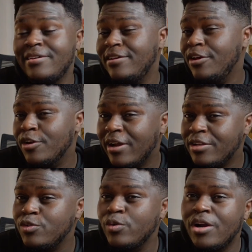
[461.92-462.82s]
that
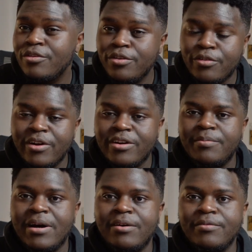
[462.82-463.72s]
£200,
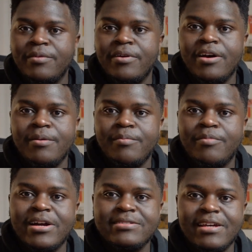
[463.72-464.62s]
£300
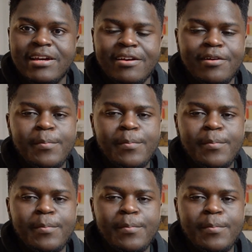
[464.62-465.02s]
price tag.